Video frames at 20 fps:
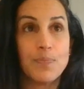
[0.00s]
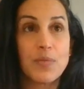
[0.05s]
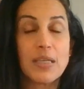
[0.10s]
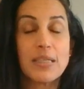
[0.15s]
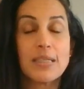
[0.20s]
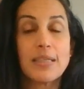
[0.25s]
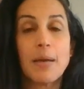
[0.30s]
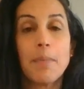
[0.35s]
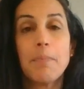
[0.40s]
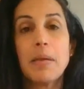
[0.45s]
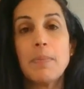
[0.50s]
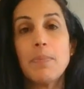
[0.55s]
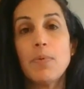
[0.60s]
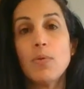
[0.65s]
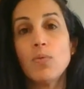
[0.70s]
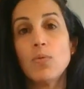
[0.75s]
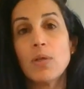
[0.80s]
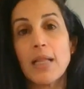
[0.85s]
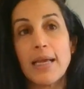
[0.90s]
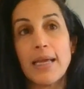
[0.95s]
Some
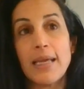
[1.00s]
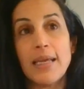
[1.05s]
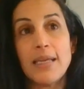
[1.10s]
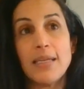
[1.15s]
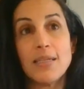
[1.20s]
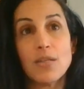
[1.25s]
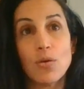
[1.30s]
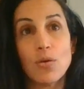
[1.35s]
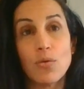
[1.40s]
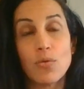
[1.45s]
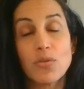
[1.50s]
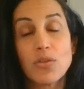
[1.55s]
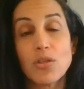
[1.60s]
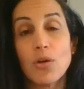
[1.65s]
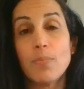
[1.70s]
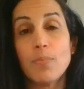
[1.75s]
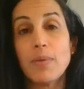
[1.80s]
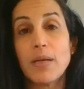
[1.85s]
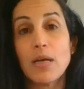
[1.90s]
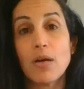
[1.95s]
people will eat
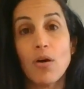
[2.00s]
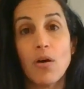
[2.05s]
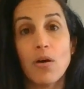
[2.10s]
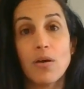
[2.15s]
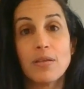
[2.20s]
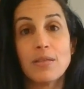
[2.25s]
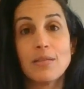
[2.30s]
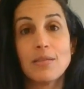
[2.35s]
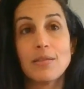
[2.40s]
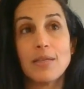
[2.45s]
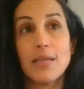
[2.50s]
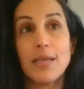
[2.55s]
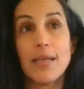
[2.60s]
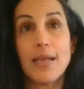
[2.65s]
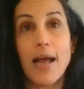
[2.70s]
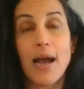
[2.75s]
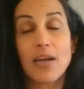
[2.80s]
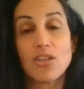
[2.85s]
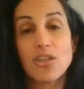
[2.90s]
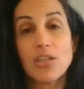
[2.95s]
also because it
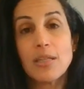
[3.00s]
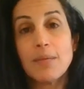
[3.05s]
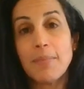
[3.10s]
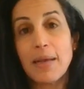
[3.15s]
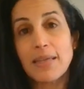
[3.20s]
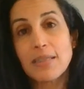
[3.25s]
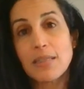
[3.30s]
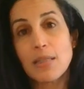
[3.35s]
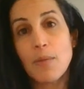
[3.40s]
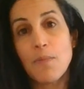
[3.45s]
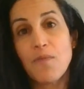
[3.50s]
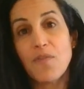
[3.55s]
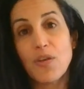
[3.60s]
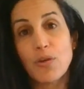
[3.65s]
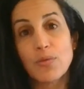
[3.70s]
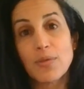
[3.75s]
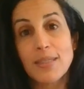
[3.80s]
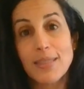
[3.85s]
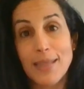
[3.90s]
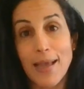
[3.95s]
actually makes them
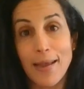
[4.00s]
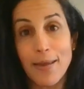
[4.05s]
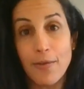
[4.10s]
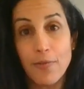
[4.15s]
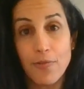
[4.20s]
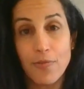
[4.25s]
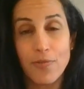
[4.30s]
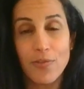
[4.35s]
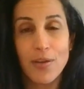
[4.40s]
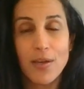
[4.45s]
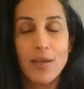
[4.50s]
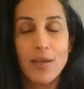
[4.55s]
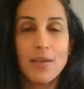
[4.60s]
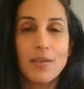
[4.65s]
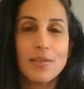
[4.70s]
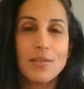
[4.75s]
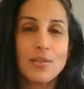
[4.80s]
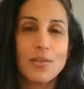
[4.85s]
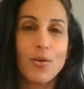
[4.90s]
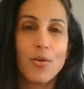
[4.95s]
feel safe.
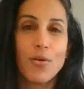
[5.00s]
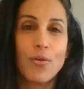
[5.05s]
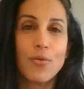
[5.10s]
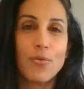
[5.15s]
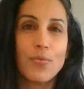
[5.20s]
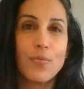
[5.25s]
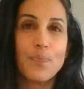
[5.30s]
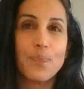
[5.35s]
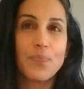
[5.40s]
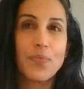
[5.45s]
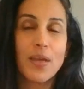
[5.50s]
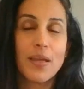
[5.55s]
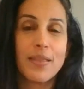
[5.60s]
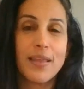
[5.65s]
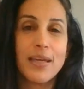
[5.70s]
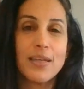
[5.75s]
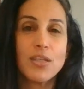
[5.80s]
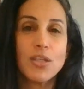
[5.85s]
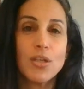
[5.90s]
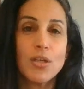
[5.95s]
So
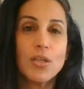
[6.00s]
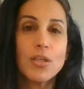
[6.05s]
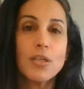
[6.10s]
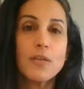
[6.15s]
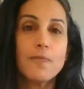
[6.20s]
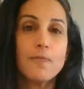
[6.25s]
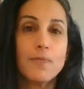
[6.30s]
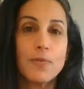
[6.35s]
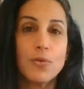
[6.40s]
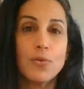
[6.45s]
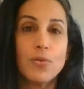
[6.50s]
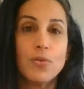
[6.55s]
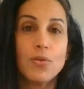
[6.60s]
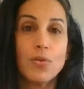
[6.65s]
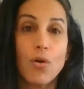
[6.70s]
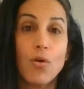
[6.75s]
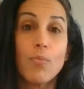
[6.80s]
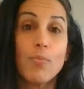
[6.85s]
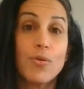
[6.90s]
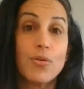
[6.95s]
they turn to food
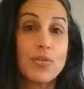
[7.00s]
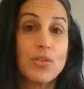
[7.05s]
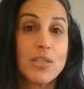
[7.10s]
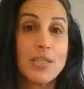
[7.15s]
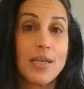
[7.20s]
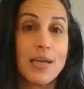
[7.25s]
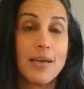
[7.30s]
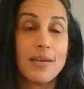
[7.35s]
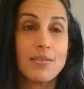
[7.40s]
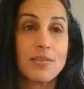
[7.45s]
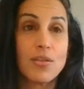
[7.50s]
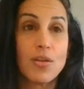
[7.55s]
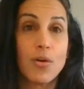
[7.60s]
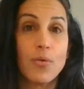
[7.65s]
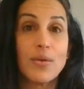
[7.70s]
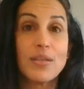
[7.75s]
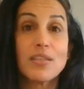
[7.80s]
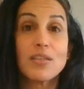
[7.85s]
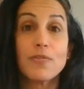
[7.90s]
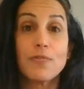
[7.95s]
almost as though
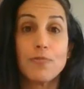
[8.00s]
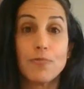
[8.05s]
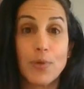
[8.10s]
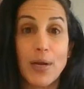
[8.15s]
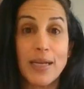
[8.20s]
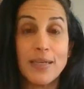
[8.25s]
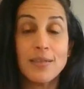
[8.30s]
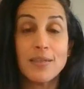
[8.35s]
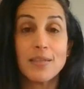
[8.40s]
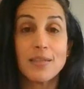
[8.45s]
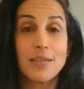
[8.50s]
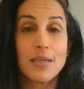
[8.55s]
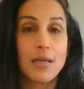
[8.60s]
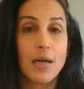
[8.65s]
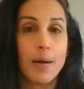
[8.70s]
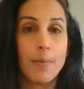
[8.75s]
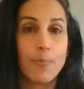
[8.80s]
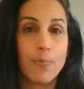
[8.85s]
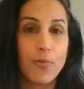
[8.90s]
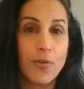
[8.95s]
it's a friend, it's a
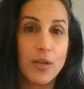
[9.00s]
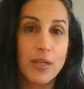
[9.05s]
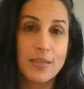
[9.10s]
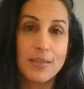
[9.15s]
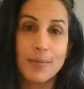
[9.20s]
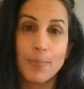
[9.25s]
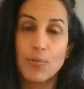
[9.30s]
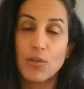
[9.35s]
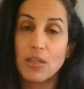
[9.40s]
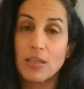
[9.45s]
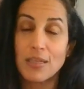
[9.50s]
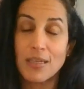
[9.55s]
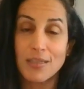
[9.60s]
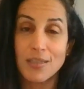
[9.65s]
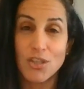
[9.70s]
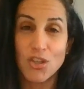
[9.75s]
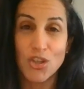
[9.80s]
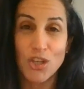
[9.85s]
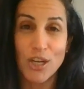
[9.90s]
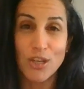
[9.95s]
comfort, it's something that
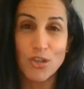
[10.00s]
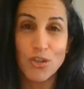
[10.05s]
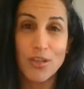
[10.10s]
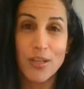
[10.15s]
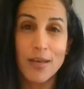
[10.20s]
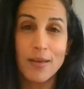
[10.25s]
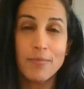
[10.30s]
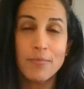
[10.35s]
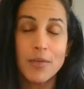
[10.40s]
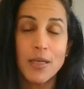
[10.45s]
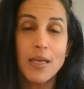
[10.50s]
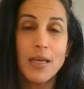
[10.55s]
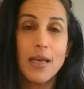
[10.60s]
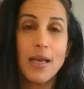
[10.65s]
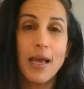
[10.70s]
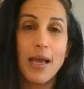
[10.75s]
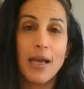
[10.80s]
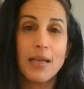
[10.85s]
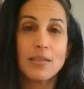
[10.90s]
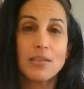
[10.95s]
doesn't judge them.
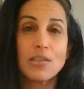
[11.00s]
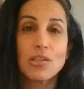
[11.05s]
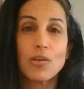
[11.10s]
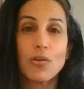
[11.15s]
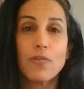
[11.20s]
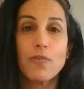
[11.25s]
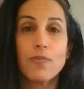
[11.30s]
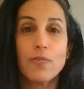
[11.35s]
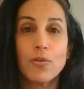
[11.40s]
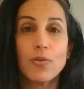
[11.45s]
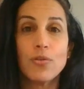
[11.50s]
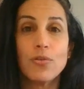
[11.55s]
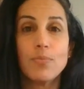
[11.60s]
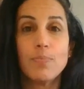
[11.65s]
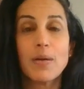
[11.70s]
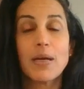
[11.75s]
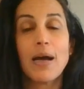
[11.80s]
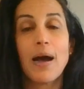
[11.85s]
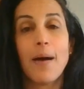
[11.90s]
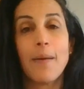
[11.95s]
And so food
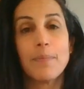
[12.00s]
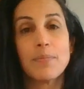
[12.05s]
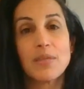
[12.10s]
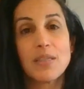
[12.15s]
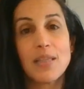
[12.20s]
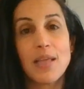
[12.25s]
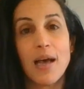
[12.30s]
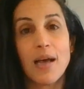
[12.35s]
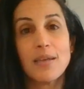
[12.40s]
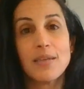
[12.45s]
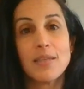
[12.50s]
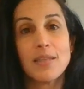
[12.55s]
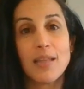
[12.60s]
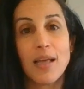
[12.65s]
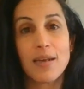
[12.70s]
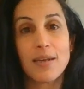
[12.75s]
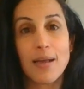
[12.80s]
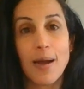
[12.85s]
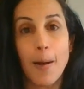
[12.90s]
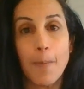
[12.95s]
becomes that
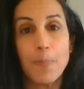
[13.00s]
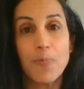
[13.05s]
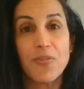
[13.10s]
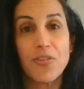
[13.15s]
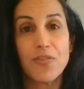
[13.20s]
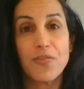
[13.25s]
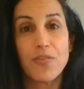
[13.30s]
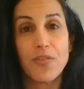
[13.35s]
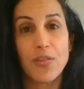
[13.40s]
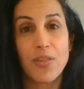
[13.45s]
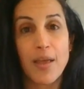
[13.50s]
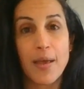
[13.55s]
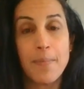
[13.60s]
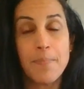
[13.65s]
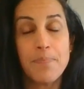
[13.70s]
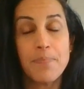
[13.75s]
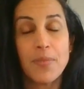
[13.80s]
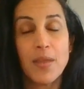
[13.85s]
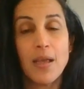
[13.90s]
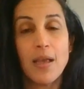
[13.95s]
comfort for
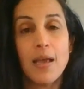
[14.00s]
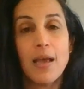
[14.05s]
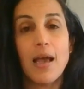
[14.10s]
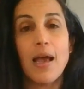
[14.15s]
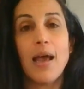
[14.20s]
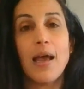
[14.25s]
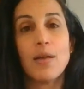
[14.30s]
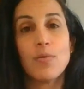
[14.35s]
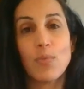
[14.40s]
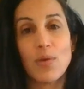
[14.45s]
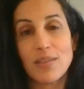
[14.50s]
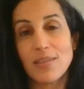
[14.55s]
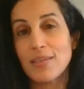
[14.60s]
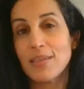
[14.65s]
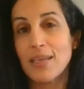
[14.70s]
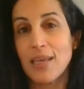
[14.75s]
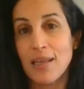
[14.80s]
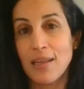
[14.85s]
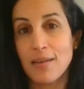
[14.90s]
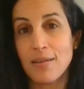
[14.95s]
them. And once
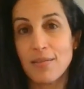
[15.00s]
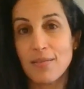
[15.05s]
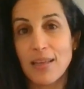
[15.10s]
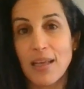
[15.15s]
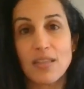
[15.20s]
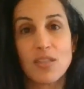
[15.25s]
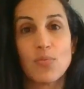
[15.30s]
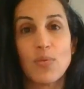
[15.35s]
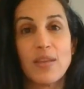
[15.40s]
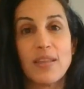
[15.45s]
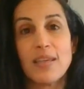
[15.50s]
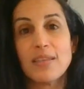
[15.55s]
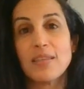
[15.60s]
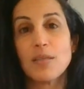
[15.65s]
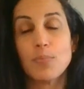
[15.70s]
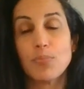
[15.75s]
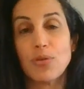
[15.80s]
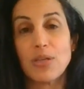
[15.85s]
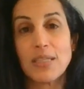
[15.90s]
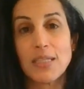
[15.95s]
again, that's where they're
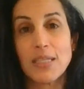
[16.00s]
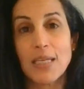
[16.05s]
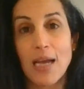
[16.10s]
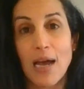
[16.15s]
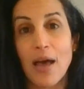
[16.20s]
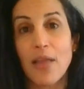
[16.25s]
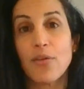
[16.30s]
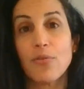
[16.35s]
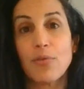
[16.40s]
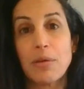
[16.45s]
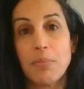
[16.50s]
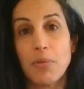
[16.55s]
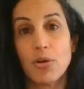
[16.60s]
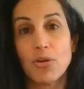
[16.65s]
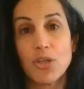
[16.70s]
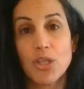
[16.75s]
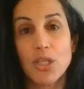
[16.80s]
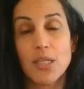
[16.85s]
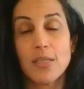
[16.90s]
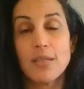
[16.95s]
suppressing other
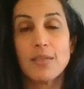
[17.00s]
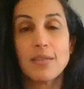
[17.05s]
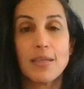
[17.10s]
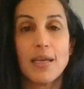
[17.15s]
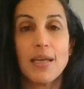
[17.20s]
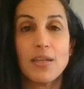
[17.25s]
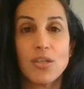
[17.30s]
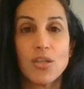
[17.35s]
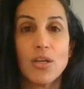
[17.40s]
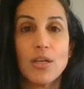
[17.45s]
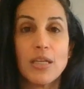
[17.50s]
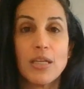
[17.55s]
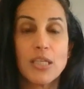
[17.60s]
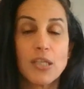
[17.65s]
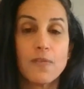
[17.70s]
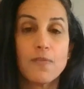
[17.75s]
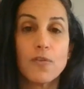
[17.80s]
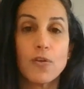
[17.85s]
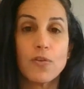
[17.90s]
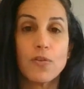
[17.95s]
emotions and turning
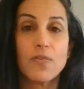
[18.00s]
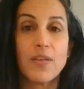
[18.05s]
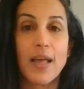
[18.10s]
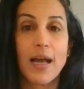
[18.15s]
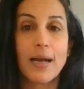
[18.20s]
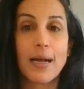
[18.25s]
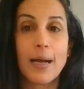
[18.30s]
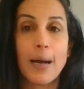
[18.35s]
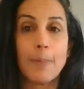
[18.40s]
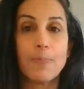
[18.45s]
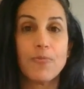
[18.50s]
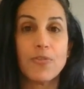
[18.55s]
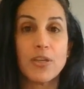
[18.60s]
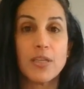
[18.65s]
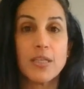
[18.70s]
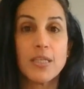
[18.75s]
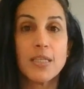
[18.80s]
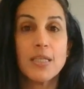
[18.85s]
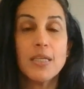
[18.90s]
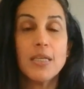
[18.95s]
to food for that
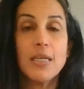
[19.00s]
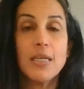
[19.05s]
comfort.